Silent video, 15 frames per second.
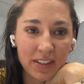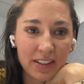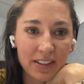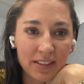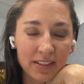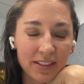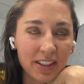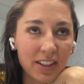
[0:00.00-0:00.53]

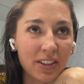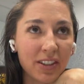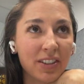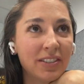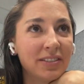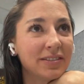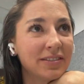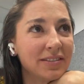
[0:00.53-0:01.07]
And you
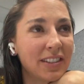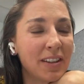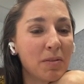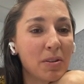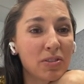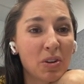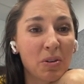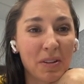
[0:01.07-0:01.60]
know, I'm
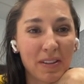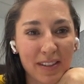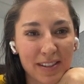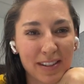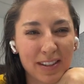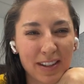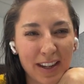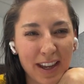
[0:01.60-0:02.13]
not sure when
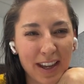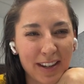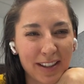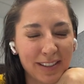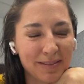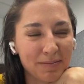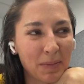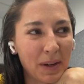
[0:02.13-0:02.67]
this is going to
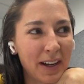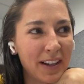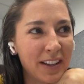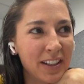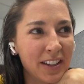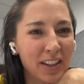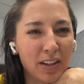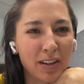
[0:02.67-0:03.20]
edit, but
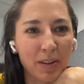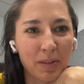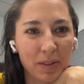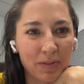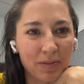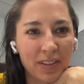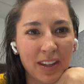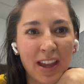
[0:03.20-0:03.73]
you know,
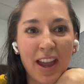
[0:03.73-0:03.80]
we've